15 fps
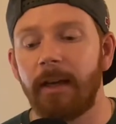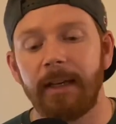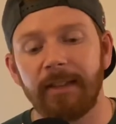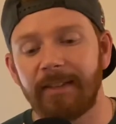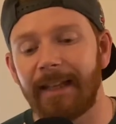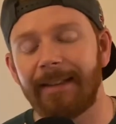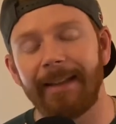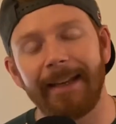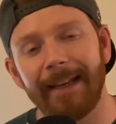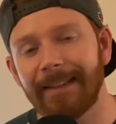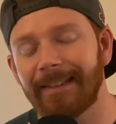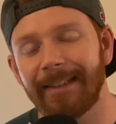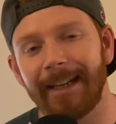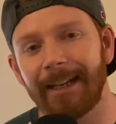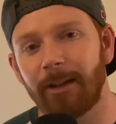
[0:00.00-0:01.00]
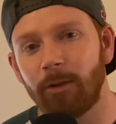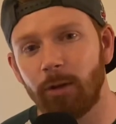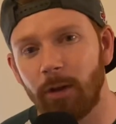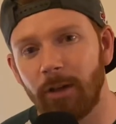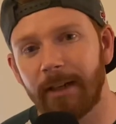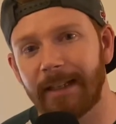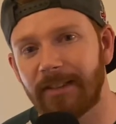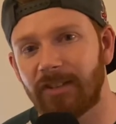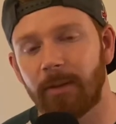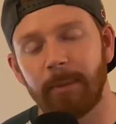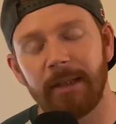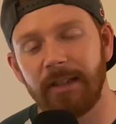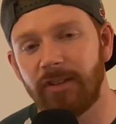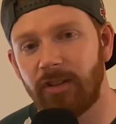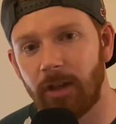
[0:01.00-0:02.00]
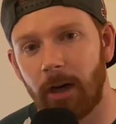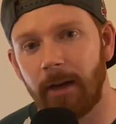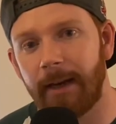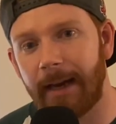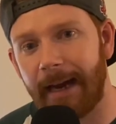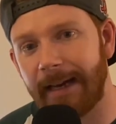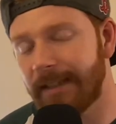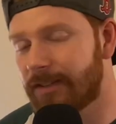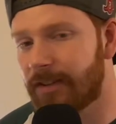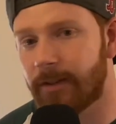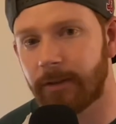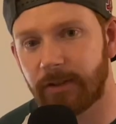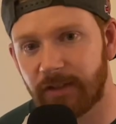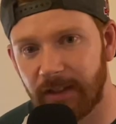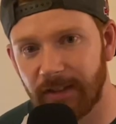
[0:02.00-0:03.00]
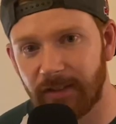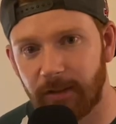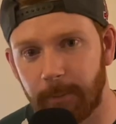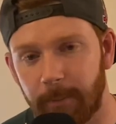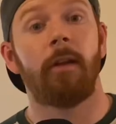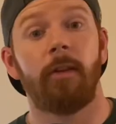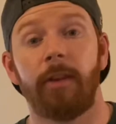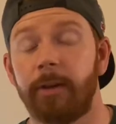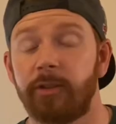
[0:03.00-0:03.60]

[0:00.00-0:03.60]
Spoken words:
is that they get to get a look at some of these young guys in their system. There's